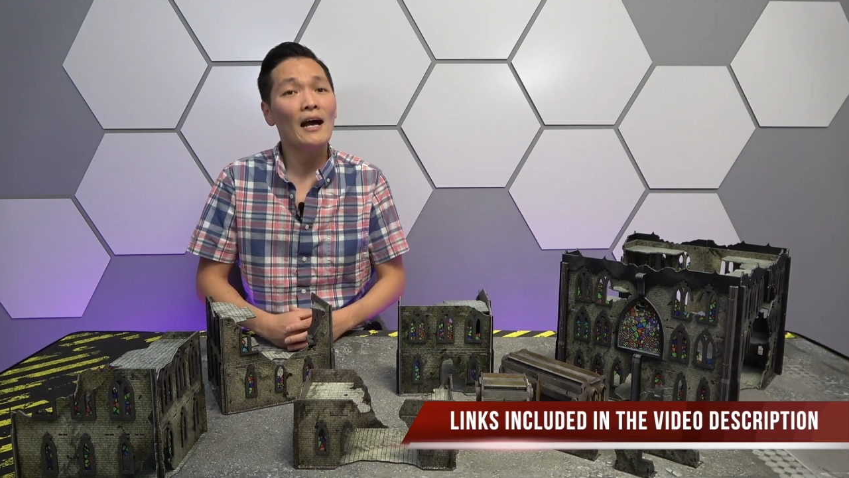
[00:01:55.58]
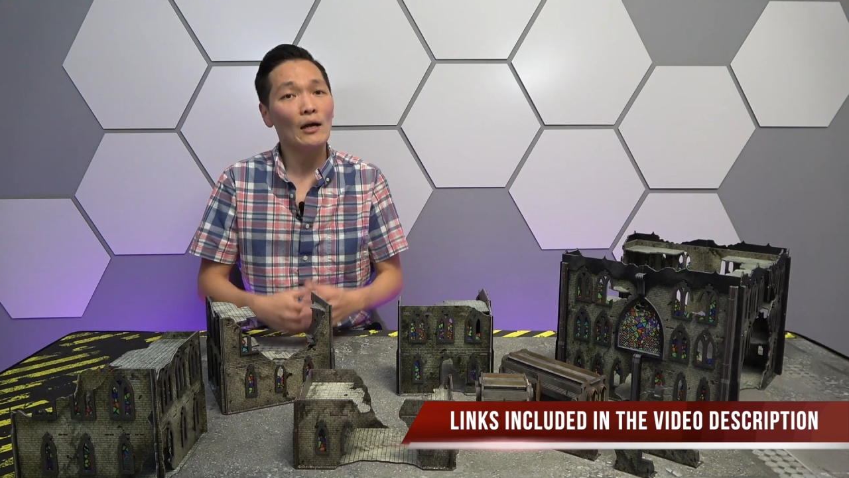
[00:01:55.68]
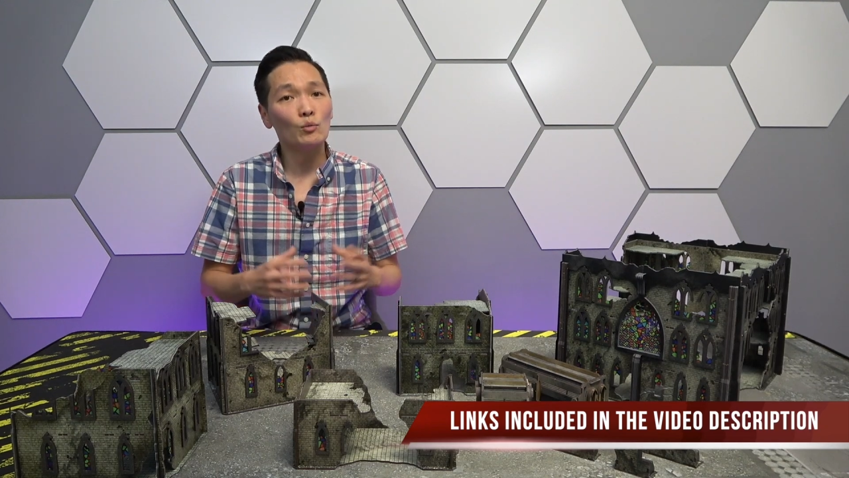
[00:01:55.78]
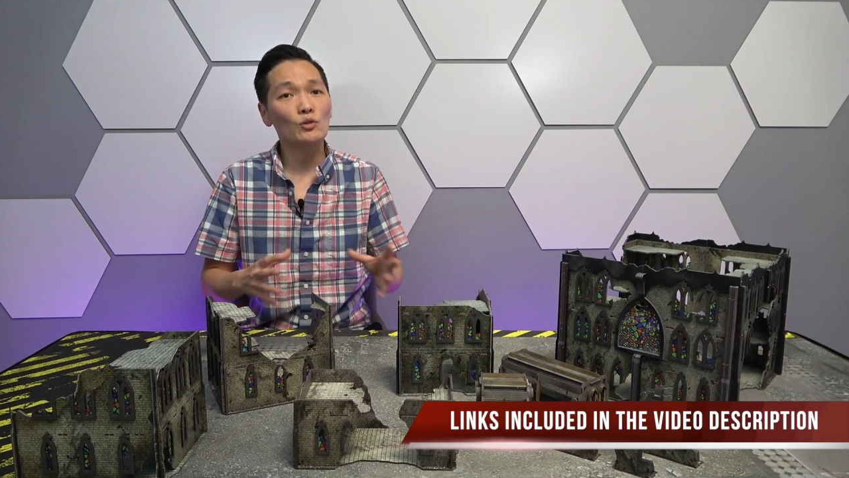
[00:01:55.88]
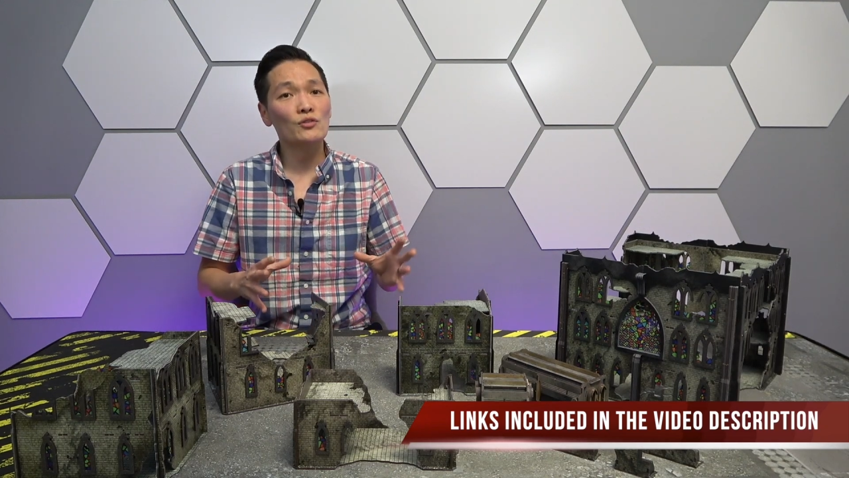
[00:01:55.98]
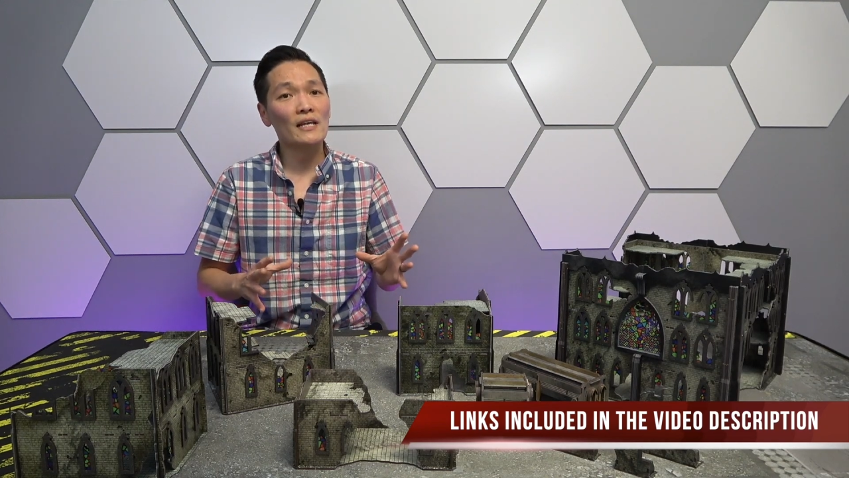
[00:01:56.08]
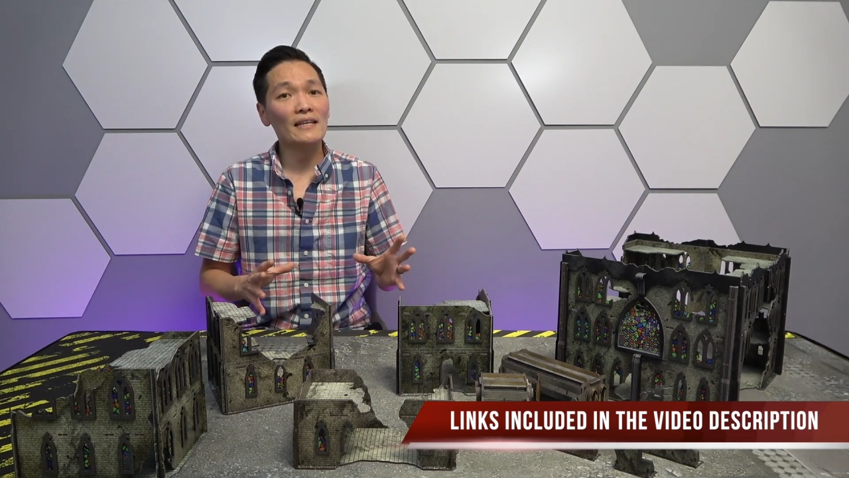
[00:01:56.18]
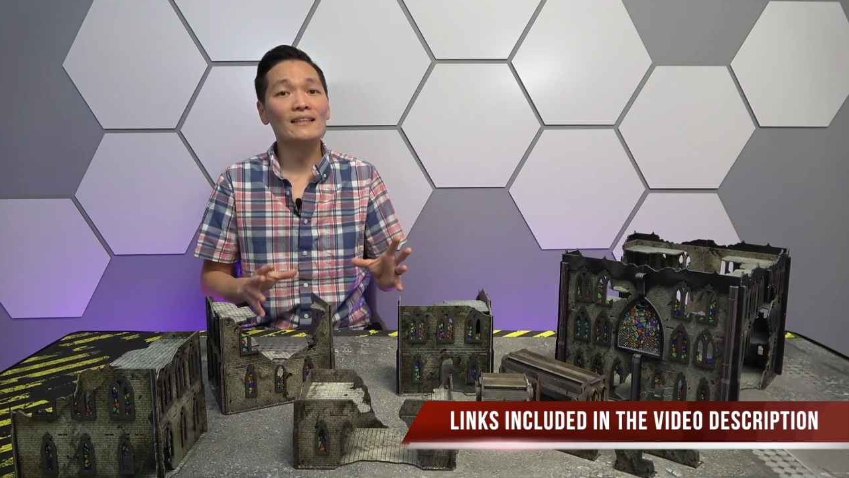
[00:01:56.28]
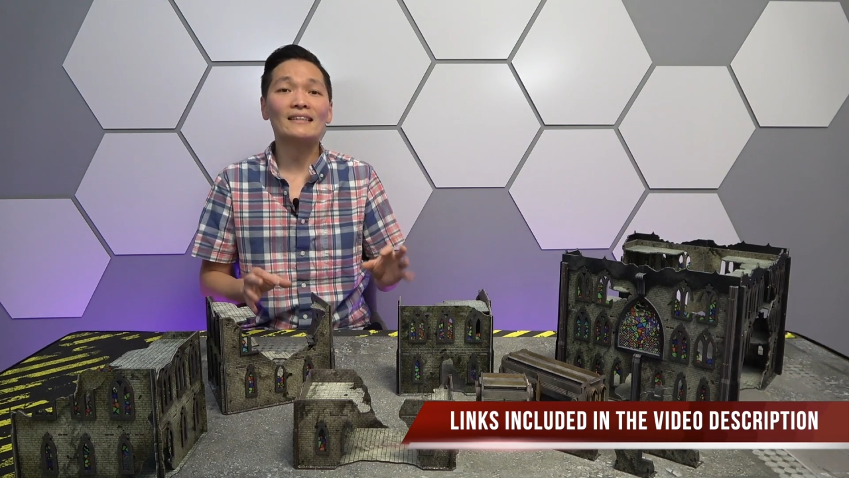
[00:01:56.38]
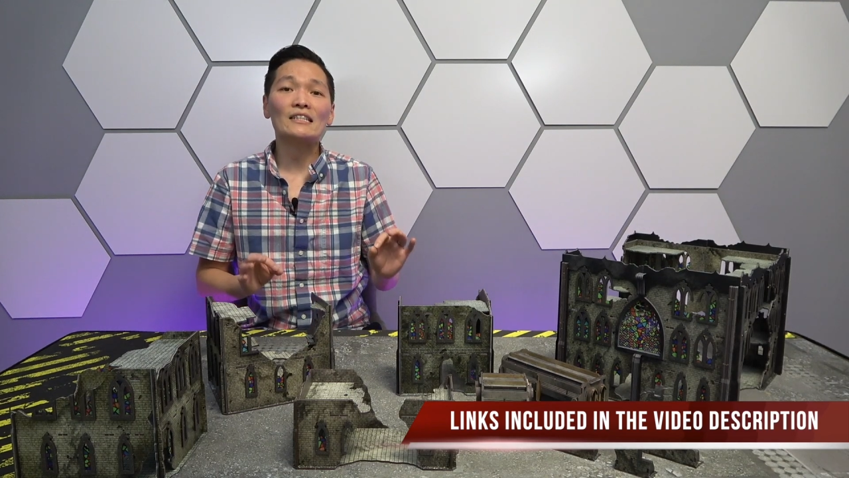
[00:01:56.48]
I will say
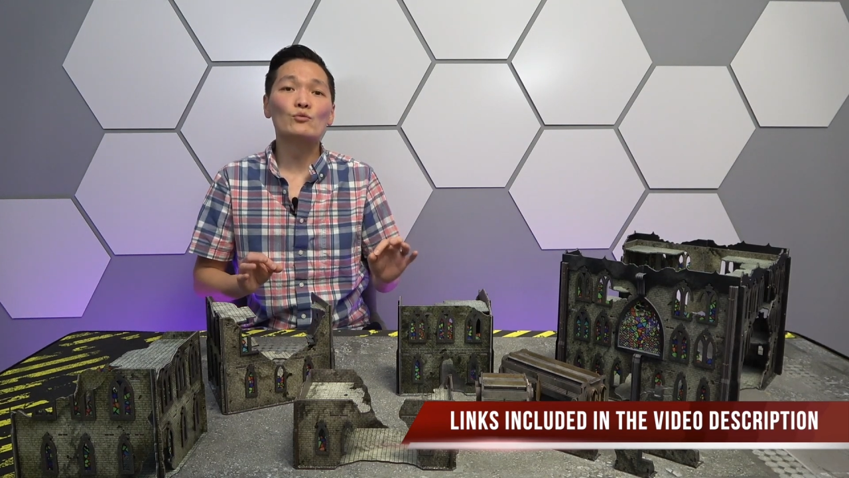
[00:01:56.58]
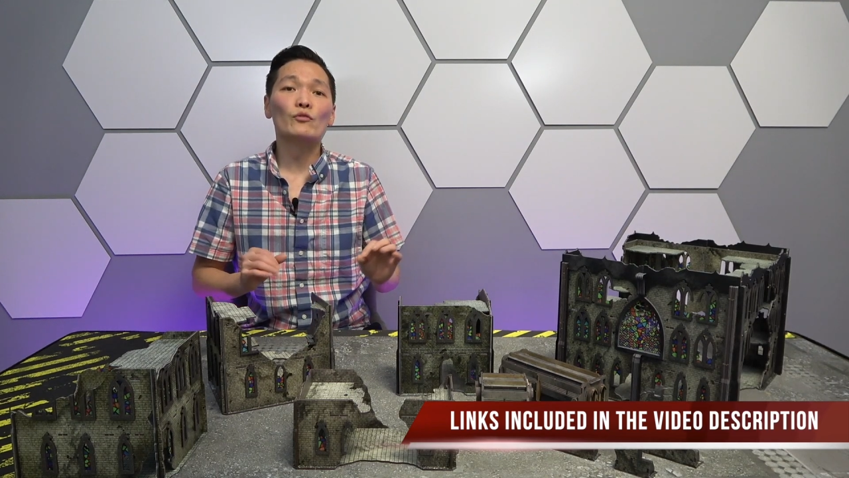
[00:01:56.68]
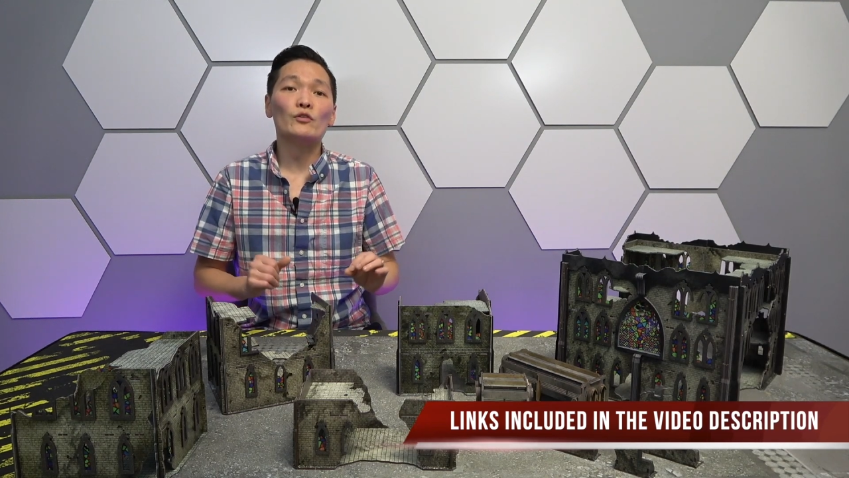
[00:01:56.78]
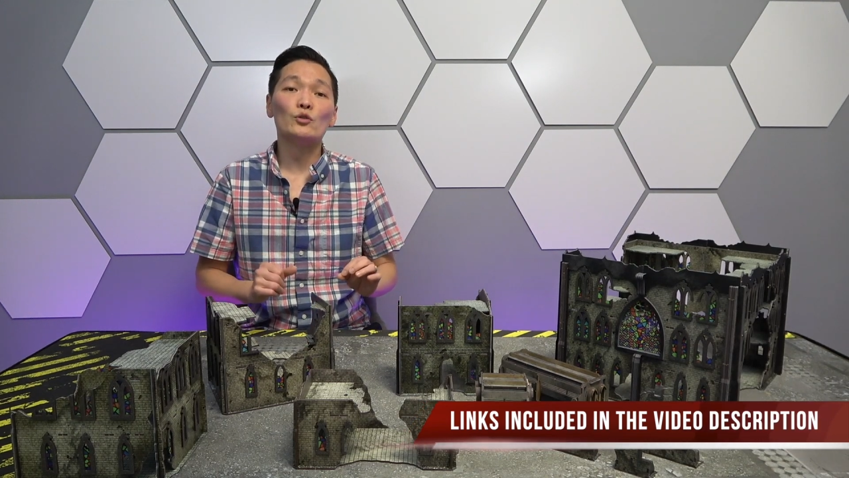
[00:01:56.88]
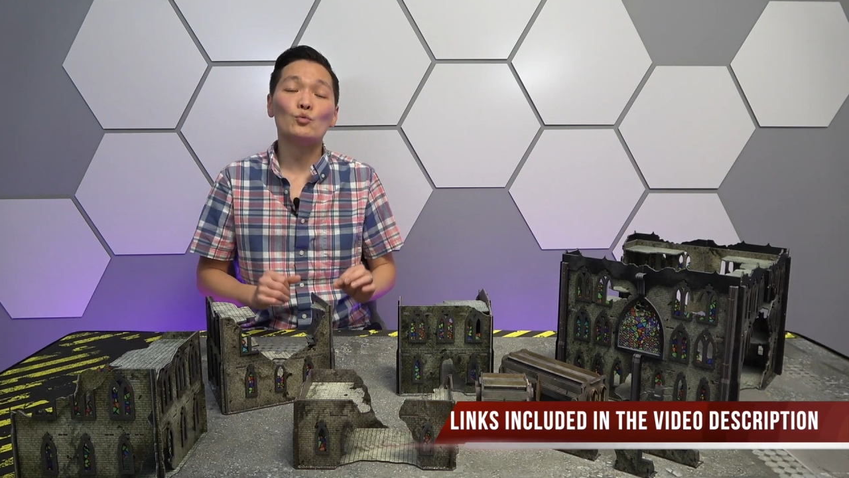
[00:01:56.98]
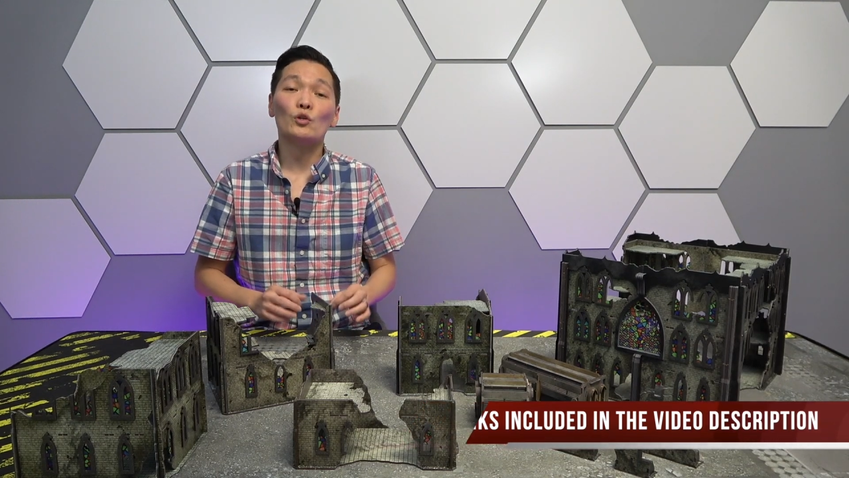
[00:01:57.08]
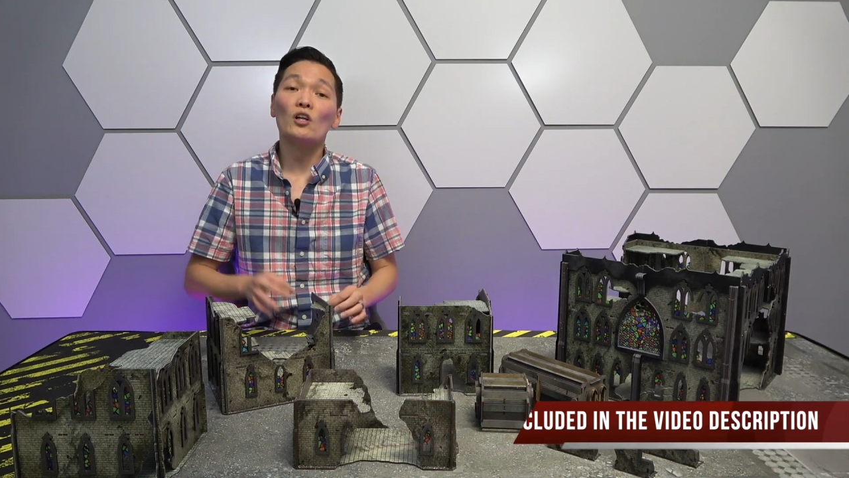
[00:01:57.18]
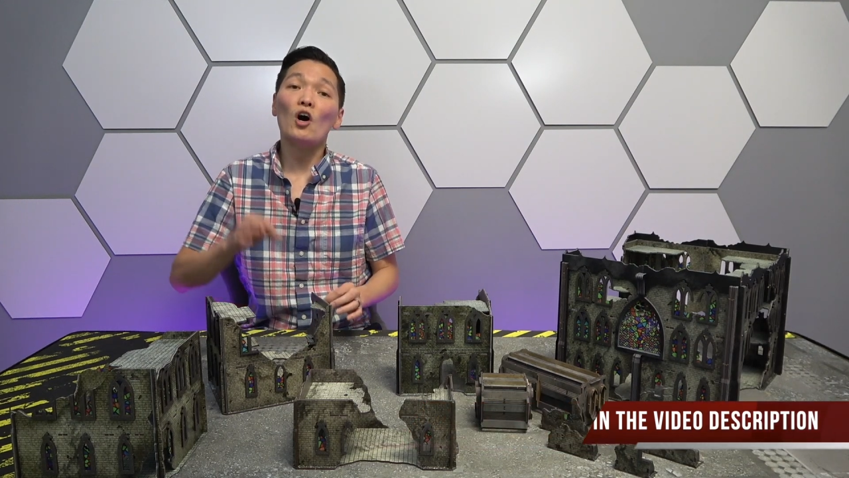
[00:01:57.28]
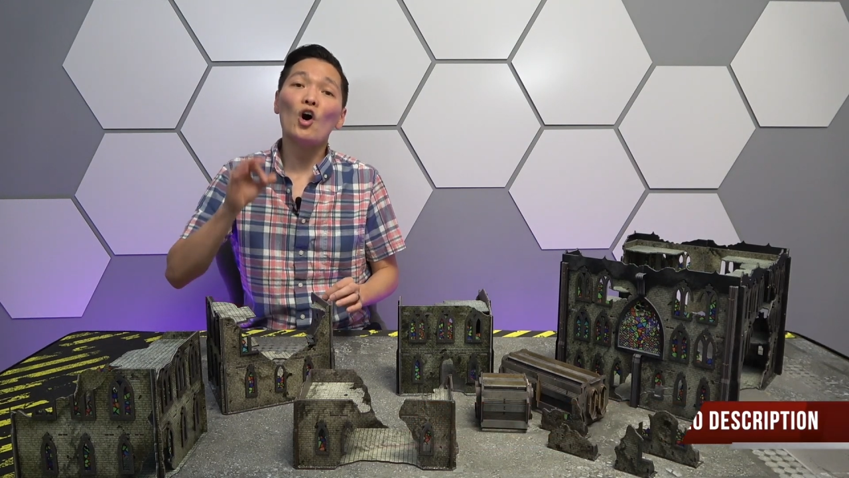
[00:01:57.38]
that these reviews will